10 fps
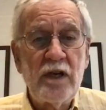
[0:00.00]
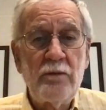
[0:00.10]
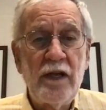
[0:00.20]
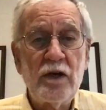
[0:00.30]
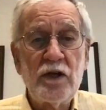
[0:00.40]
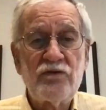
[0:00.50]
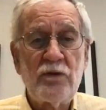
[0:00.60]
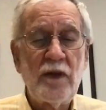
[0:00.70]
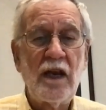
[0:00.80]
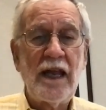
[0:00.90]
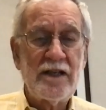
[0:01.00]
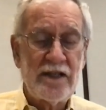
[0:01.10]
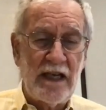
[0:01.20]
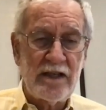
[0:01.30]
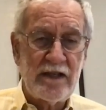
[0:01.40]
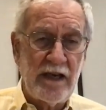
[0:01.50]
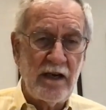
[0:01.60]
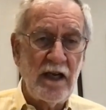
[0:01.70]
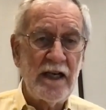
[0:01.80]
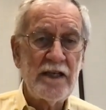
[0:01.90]
meters from the Landsat
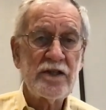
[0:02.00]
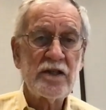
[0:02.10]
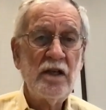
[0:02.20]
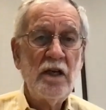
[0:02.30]
satellites.